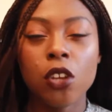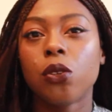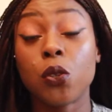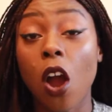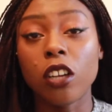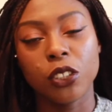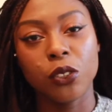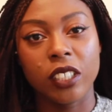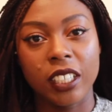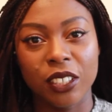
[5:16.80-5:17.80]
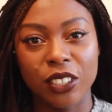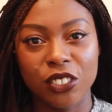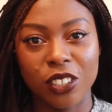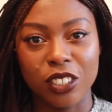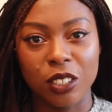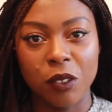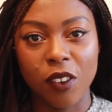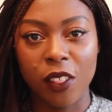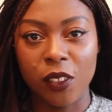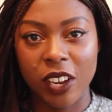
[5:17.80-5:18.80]
You can't use it in conjunction with
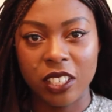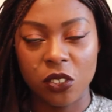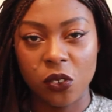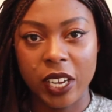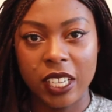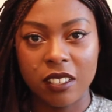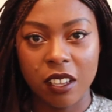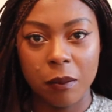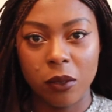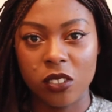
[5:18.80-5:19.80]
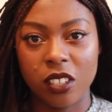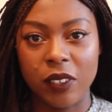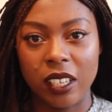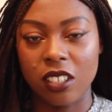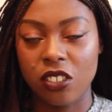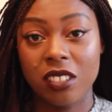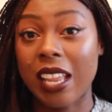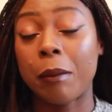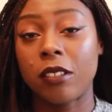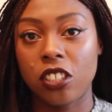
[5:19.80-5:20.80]
other retinoids because I think they just
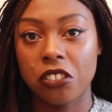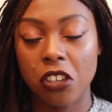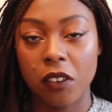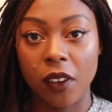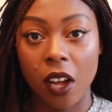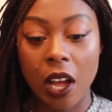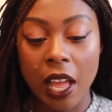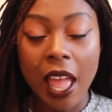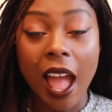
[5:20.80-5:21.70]
damage each other.